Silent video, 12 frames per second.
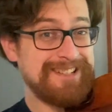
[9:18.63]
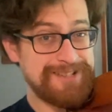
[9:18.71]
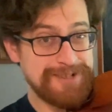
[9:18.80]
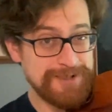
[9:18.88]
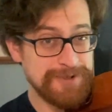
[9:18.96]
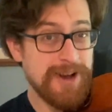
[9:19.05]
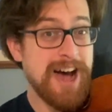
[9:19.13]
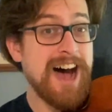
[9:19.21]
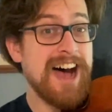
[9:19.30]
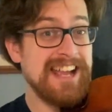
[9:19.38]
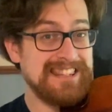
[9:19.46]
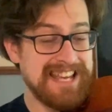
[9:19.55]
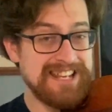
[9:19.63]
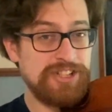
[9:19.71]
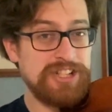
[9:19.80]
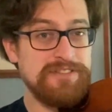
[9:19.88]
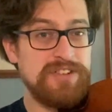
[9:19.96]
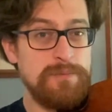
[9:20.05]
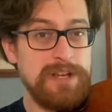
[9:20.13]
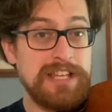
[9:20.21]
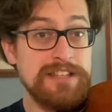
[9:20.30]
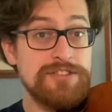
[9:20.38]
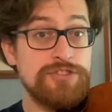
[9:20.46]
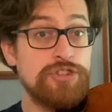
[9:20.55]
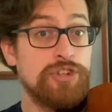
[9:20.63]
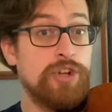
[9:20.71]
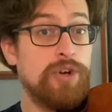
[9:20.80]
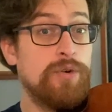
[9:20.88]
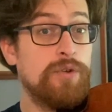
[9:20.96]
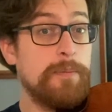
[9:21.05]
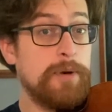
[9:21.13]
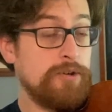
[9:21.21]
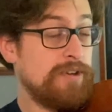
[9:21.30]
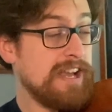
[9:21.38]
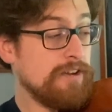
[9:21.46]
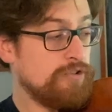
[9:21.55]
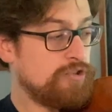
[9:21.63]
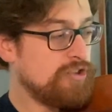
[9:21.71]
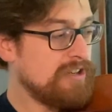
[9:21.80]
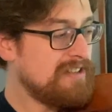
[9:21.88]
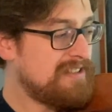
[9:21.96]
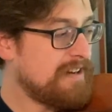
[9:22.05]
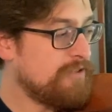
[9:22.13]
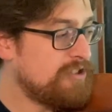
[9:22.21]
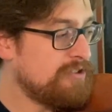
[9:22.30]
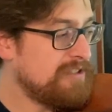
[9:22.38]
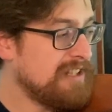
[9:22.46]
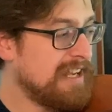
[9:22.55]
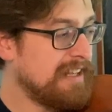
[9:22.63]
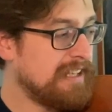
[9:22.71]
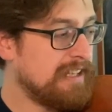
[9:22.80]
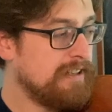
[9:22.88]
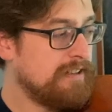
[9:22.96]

to hide that shift, and we can slow the bow down just ever so slightly.